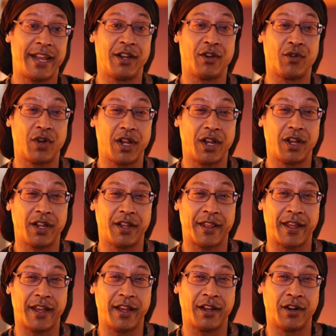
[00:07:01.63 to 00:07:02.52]
and
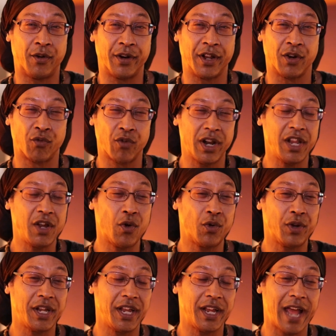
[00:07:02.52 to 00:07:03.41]
it
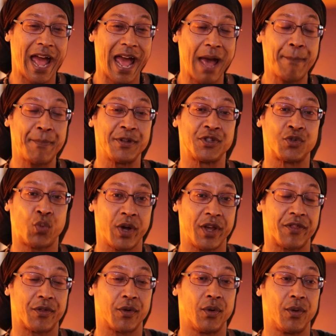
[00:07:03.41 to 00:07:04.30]
really only happens
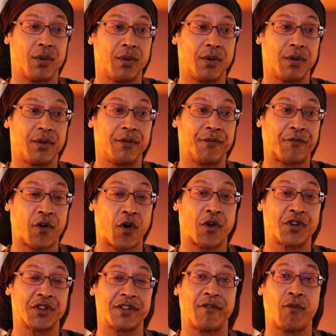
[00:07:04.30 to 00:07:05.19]
with
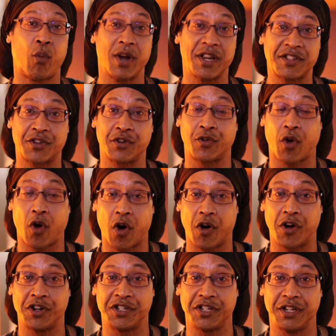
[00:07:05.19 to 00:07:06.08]
foreigners of Western
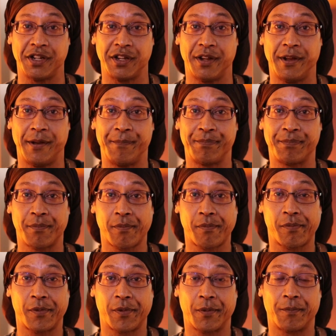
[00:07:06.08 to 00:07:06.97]
origin.
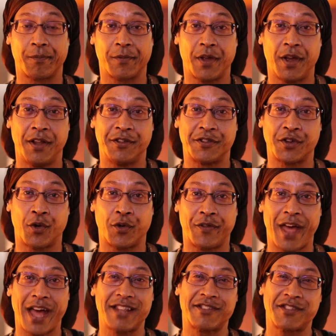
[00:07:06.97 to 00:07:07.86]
And
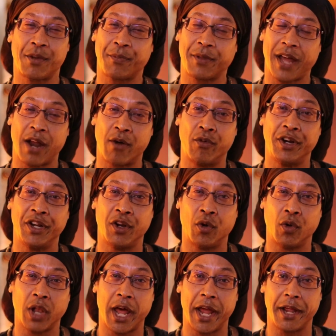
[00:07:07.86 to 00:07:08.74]
so that's something I
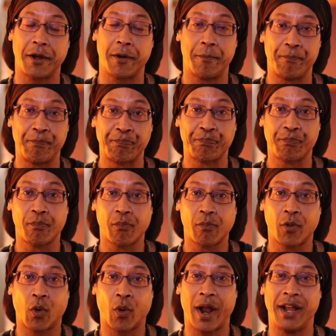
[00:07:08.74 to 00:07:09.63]
really don't like.
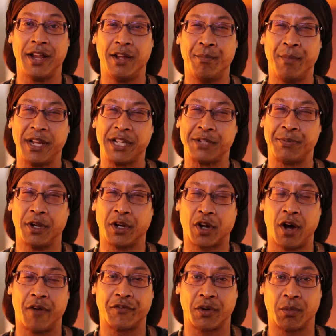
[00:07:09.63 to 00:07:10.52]
Right? It makes
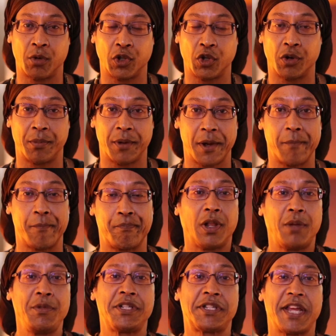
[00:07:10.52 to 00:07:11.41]
me uncomfortable a little bit.
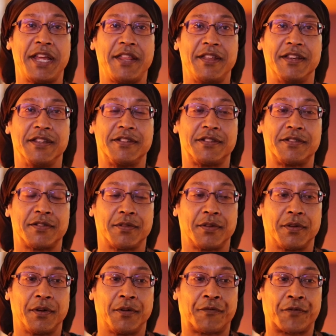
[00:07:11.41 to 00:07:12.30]
Well, let me say
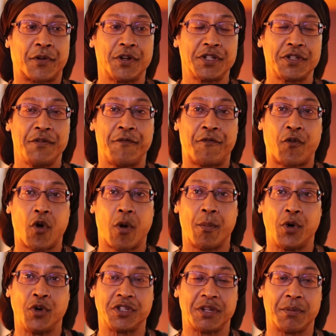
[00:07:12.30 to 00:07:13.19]
this. First and
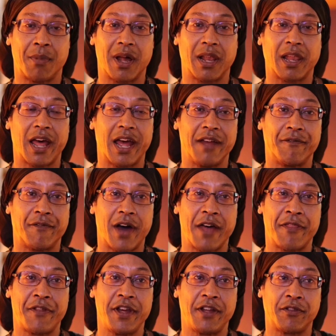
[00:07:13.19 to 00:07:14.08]
foremost in my
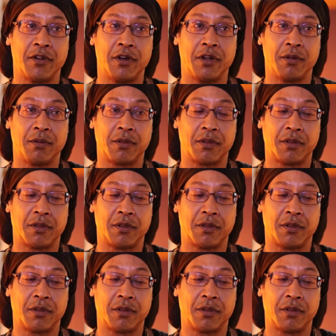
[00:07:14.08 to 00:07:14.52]
life, I think